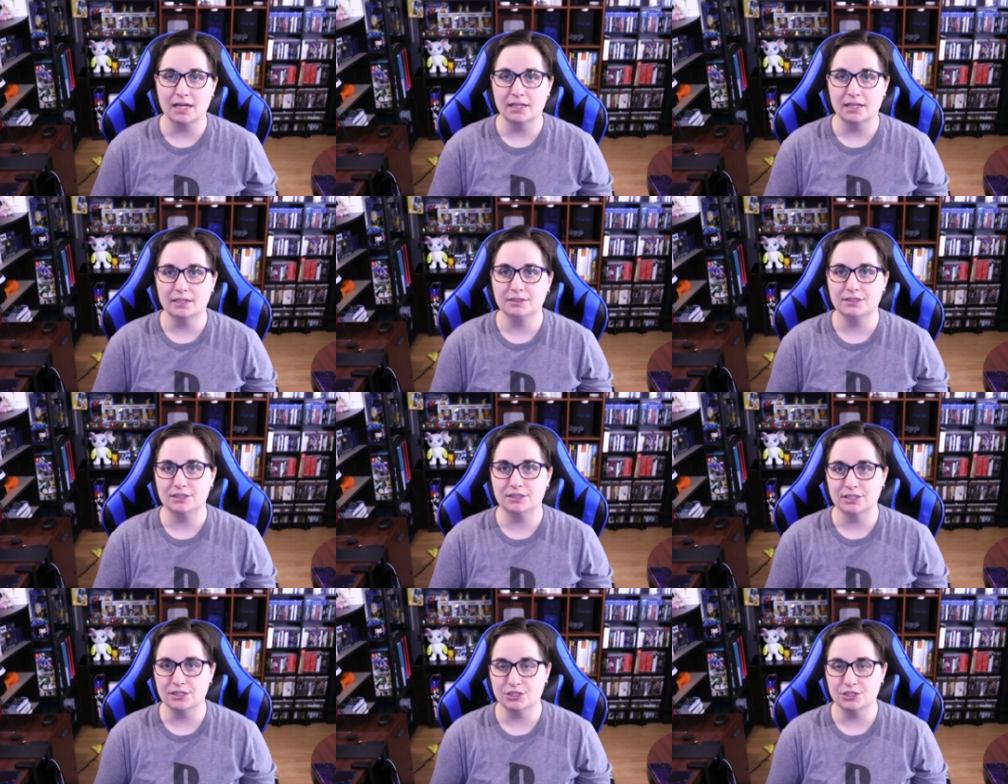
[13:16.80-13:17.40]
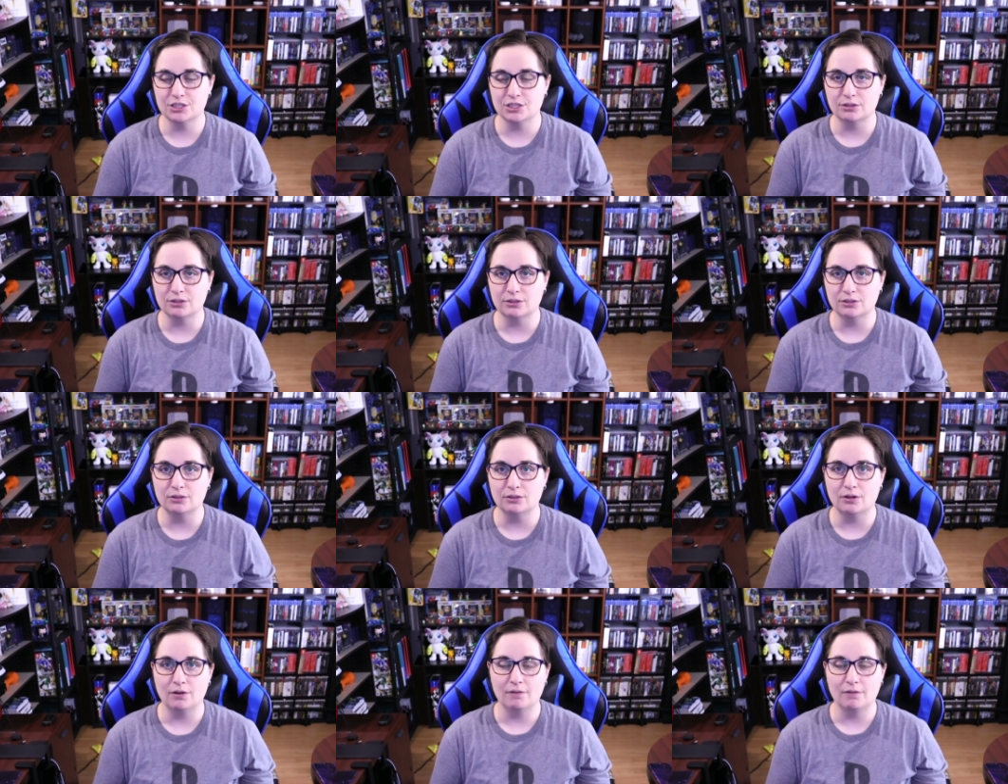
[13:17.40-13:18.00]

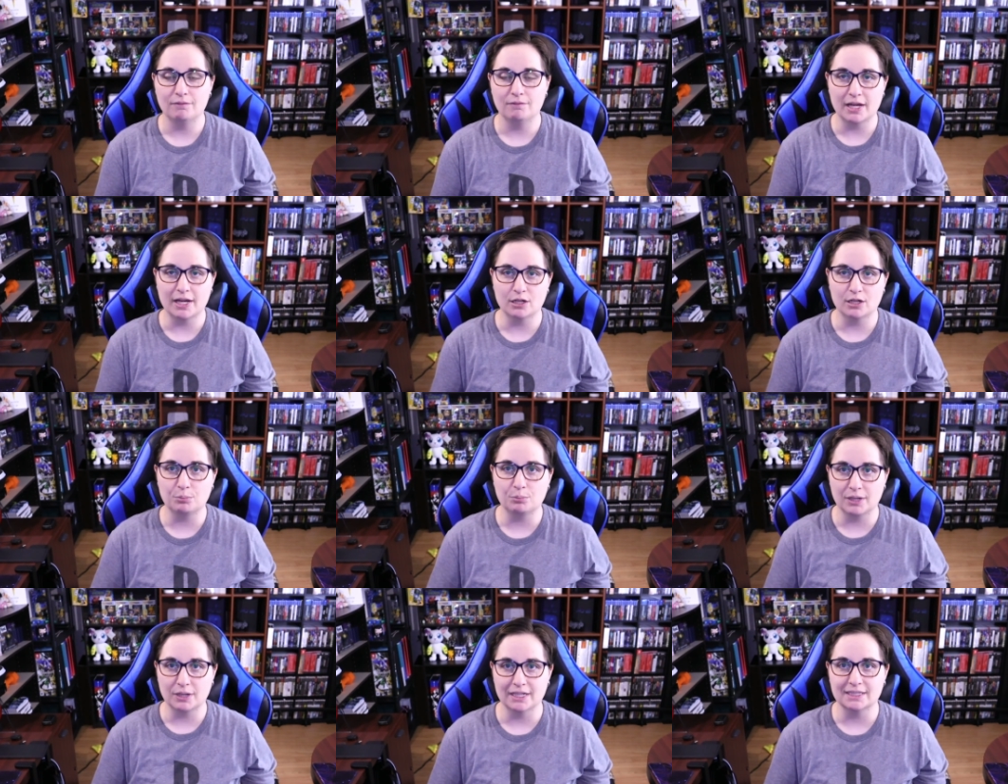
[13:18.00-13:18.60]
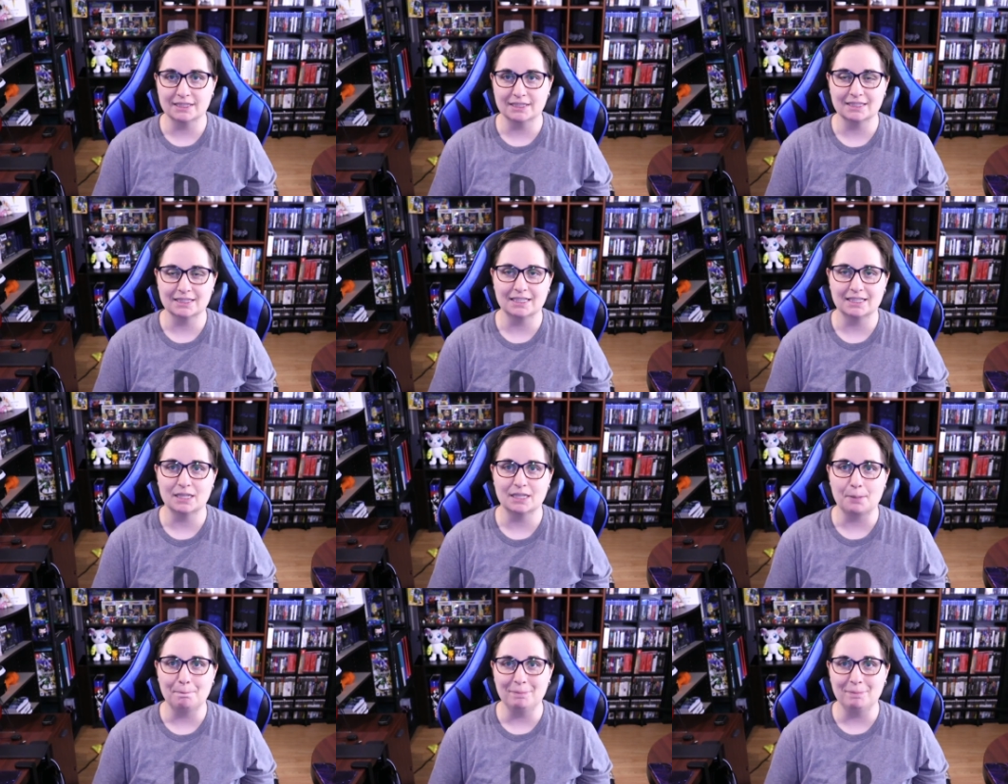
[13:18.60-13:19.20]
Digital Vital
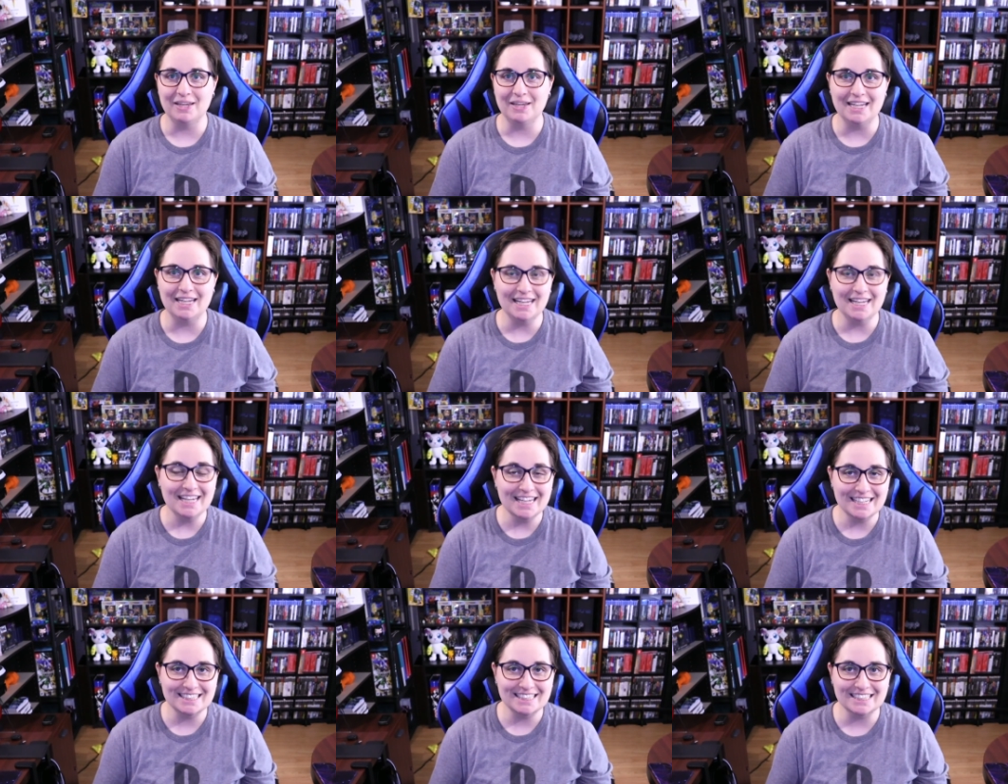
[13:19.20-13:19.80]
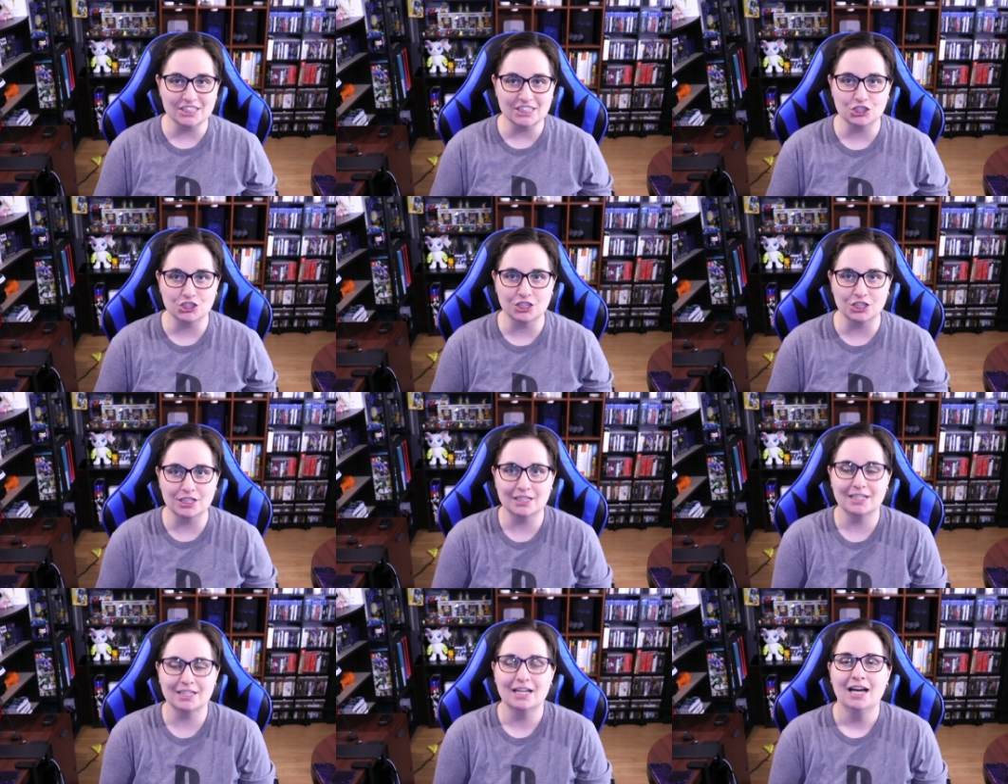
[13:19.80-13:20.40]
Bracelet BE
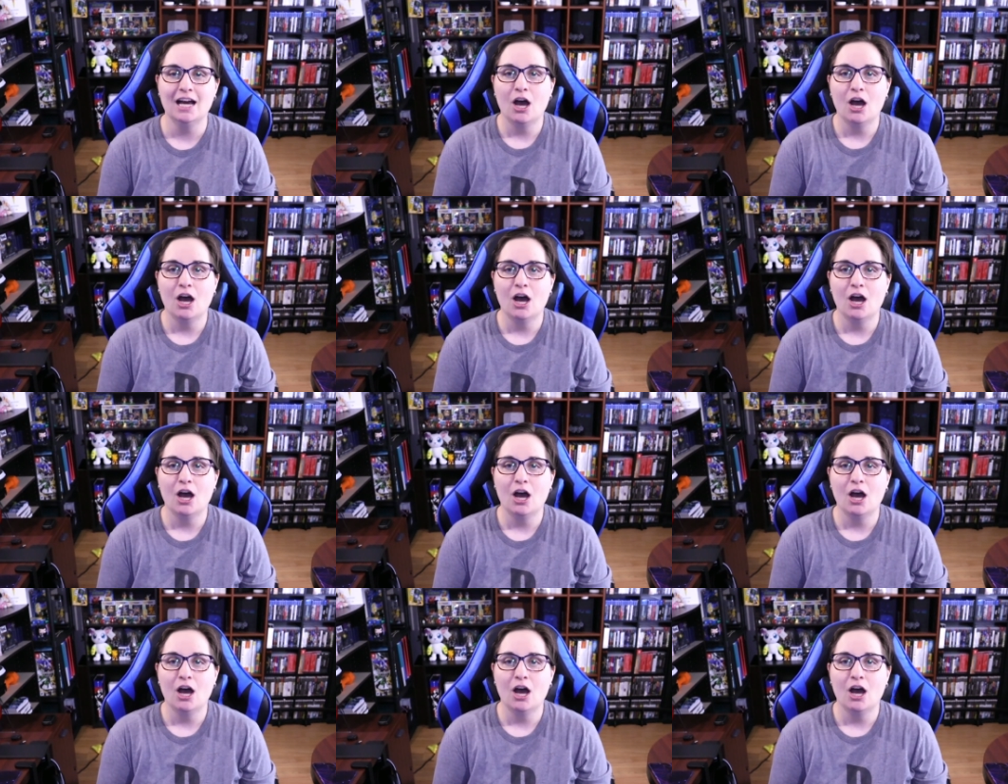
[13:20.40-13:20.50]
edition.